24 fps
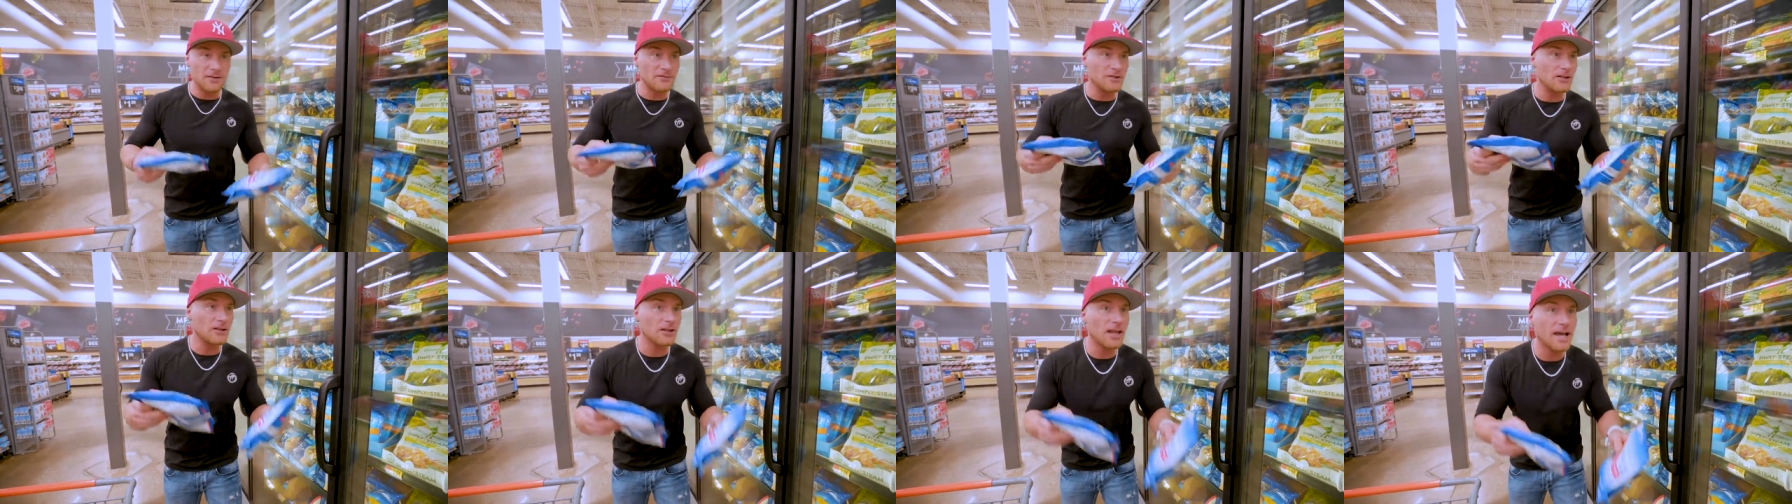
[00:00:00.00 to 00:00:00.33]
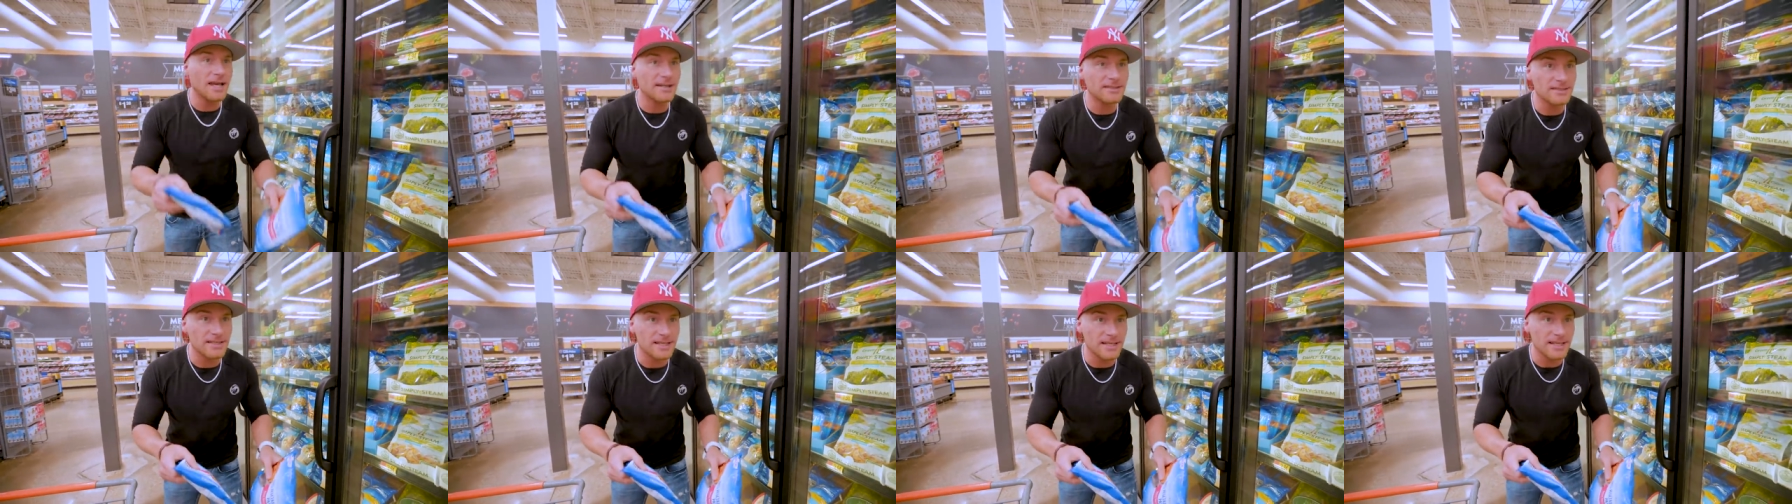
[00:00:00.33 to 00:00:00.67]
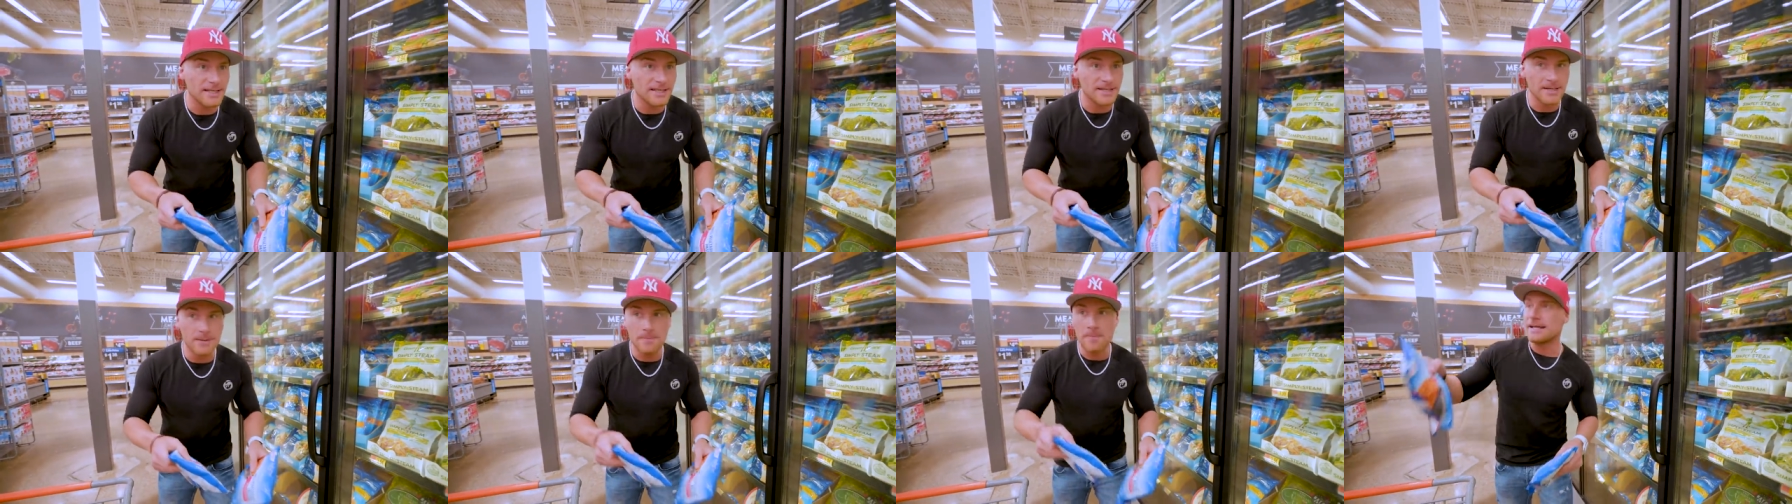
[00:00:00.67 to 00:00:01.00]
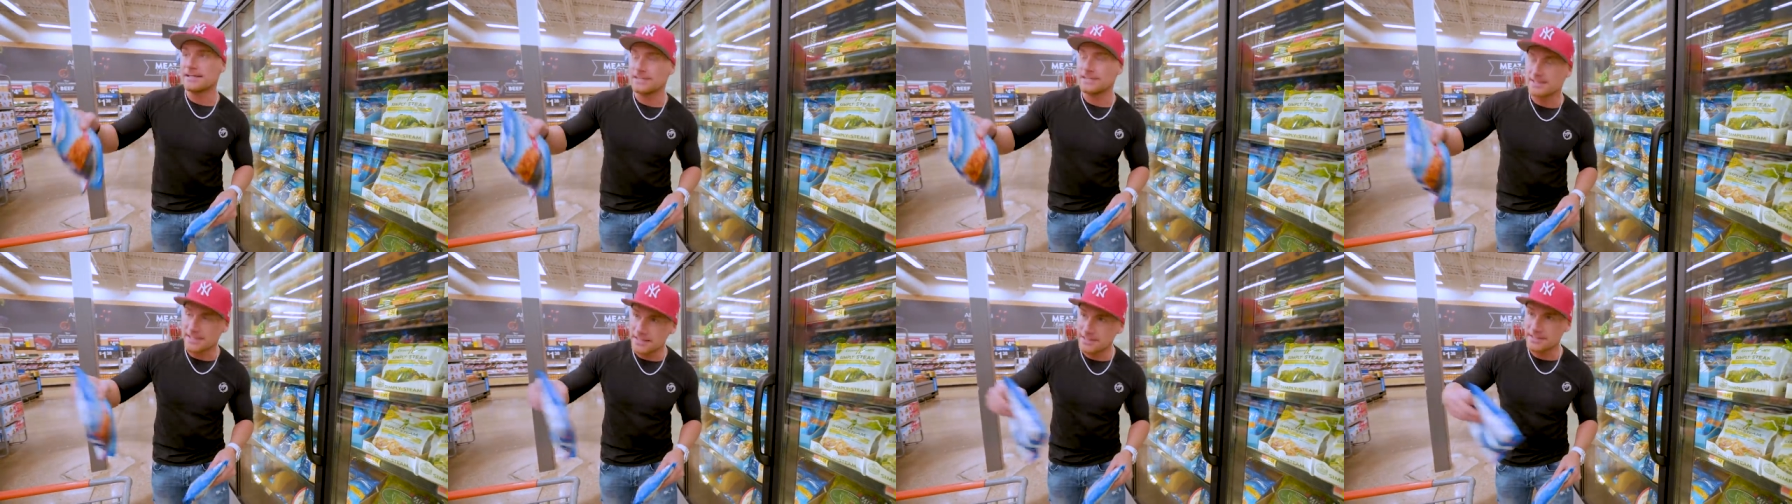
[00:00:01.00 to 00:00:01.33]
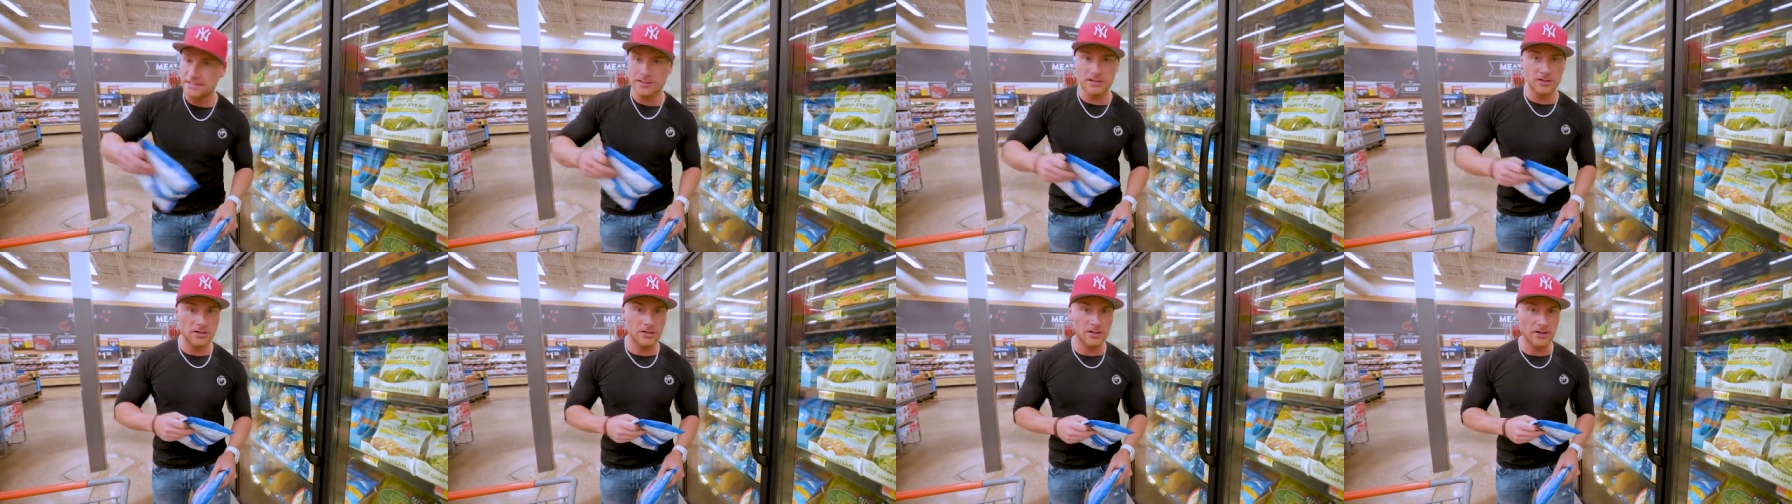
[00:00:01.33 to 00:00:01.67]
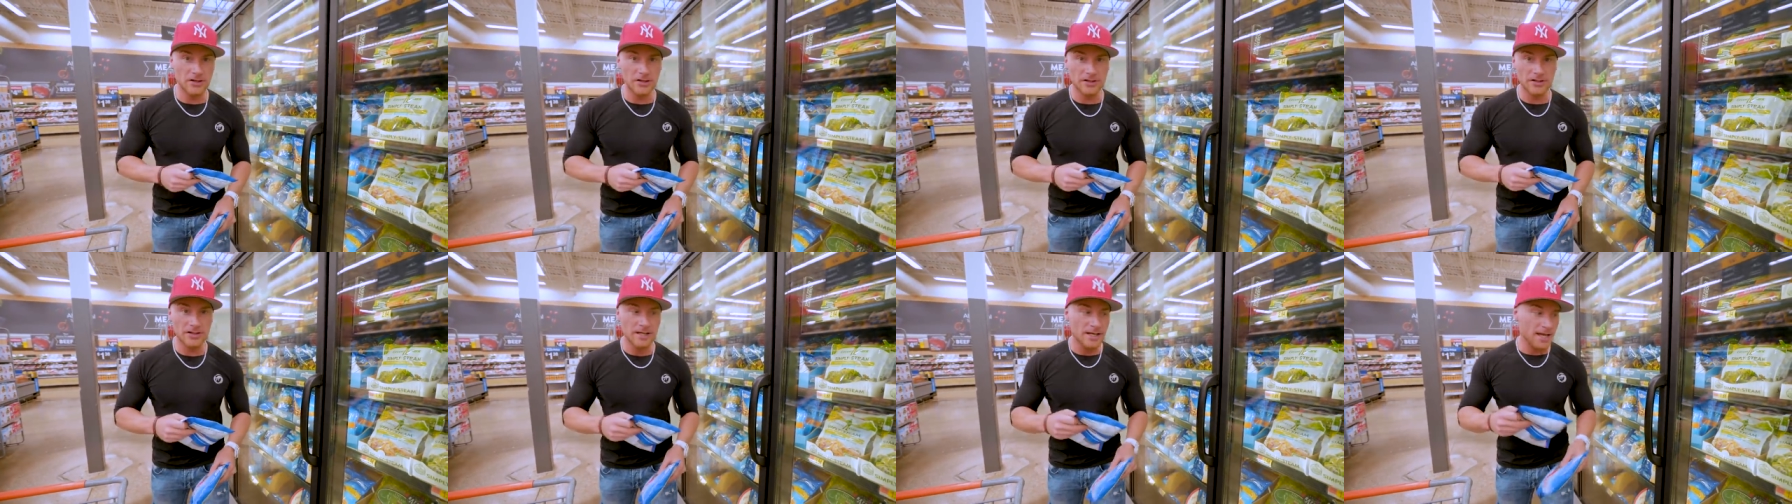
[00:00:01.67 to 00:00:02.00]
If you like to eat it, it's easy to
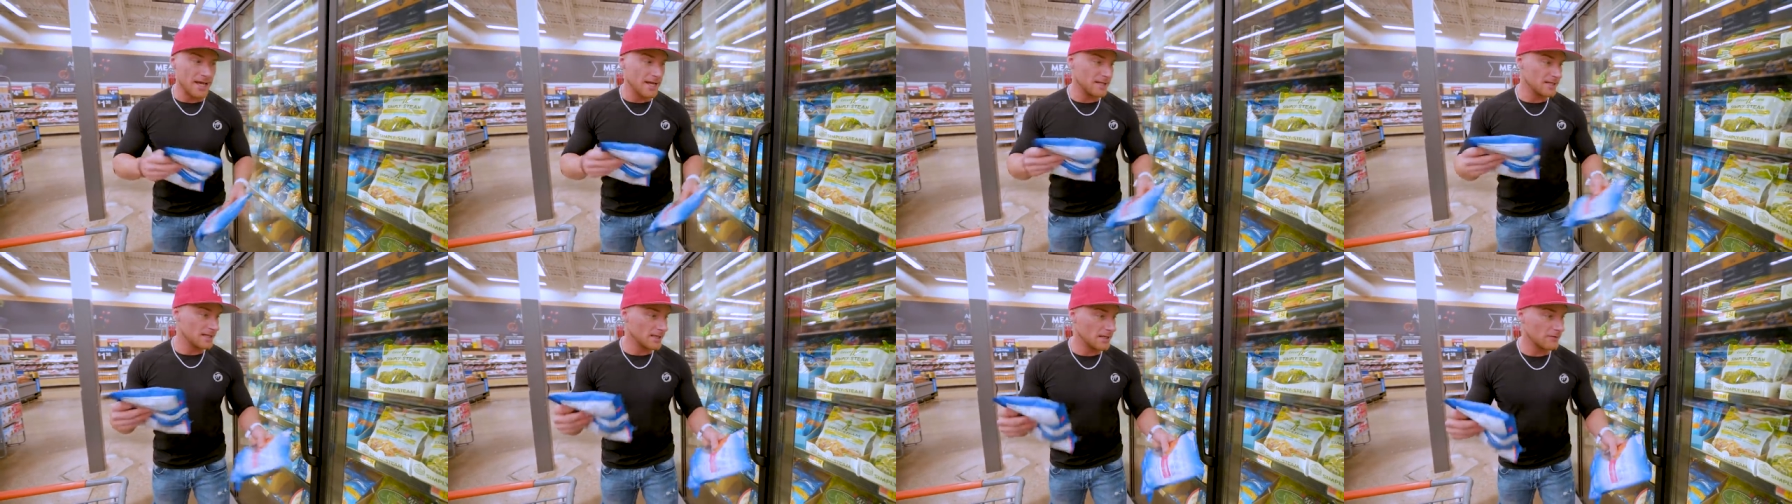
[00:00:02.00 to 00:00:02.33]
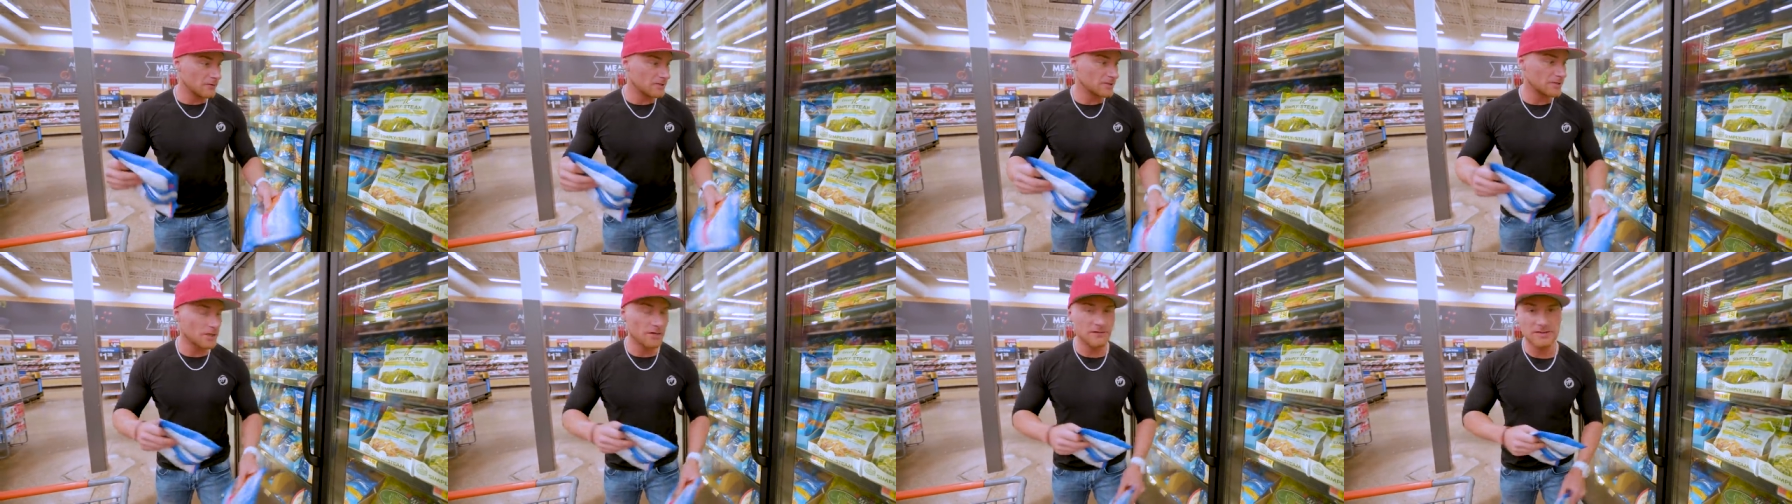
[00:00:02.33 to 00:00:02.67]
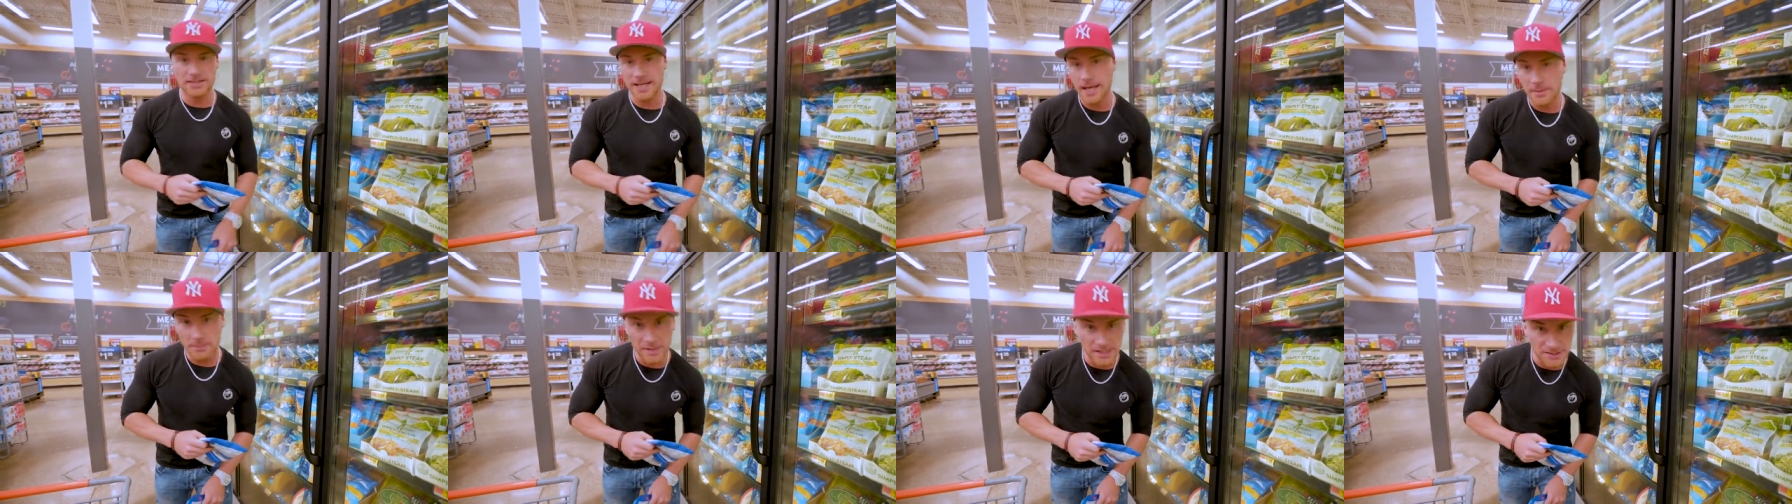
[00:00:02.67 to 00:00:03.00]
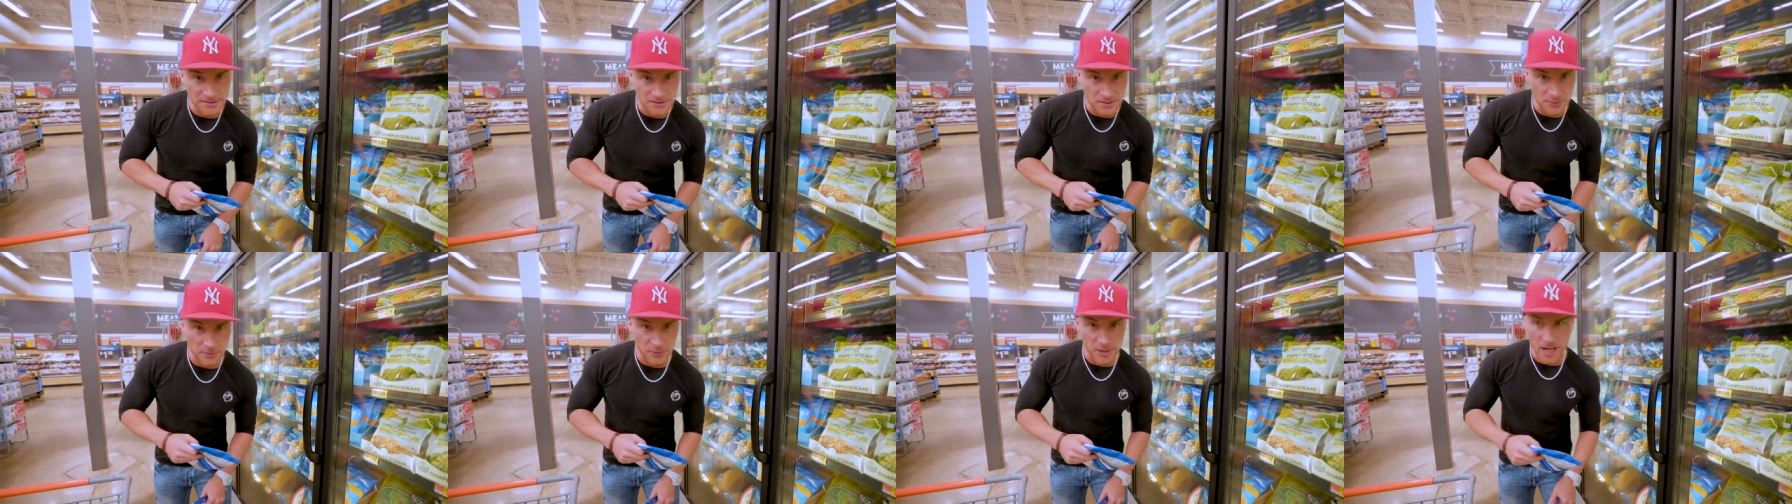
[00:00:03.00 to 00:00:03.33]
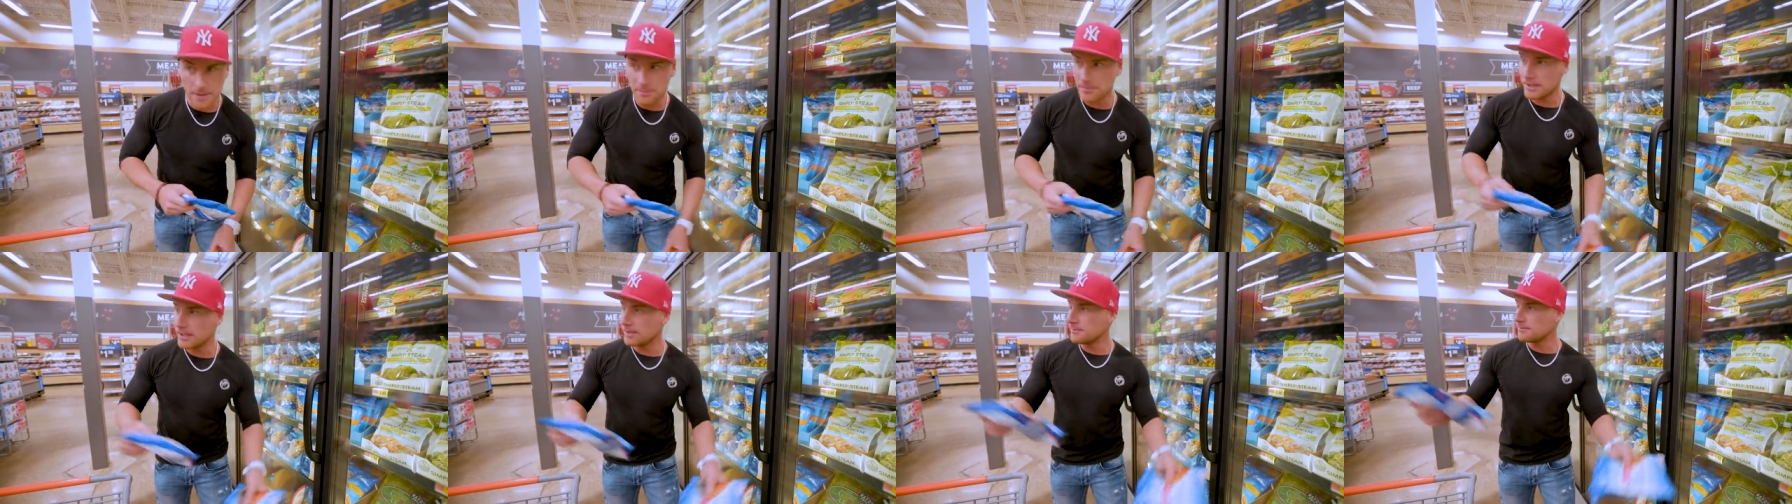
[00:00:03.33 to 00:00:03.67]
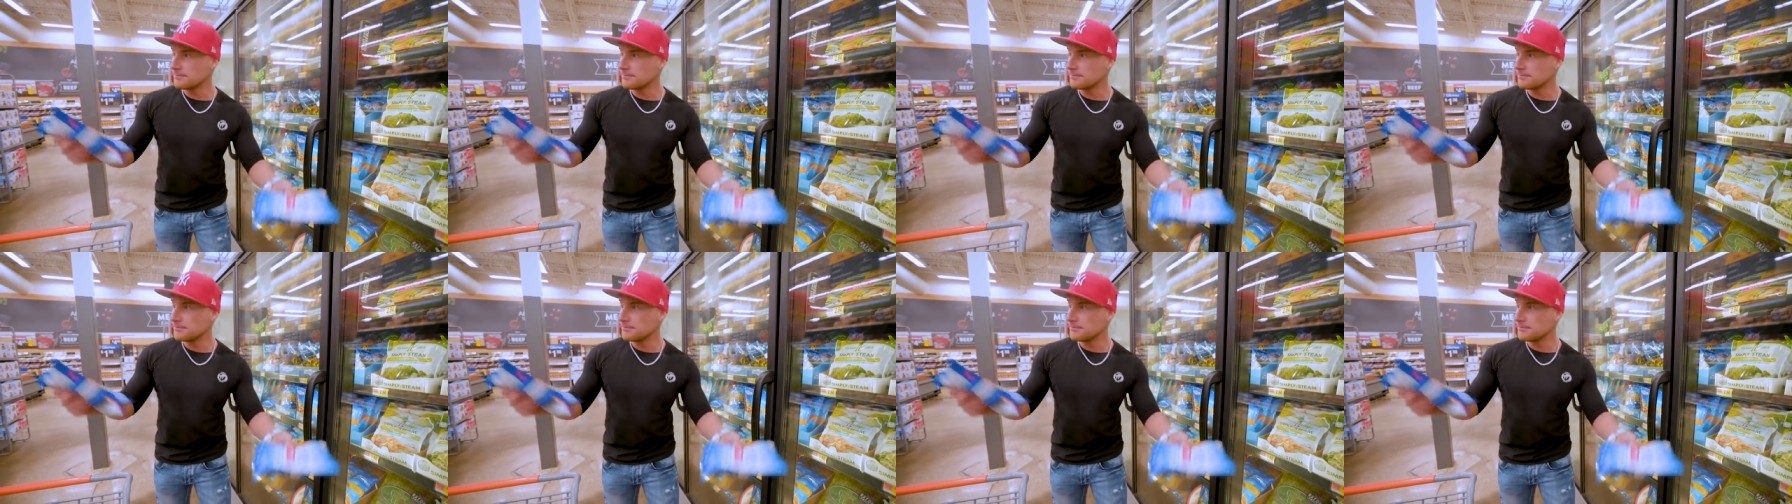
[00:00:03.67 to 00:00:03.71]
cook, and you give yourself 10 minutes to prep it.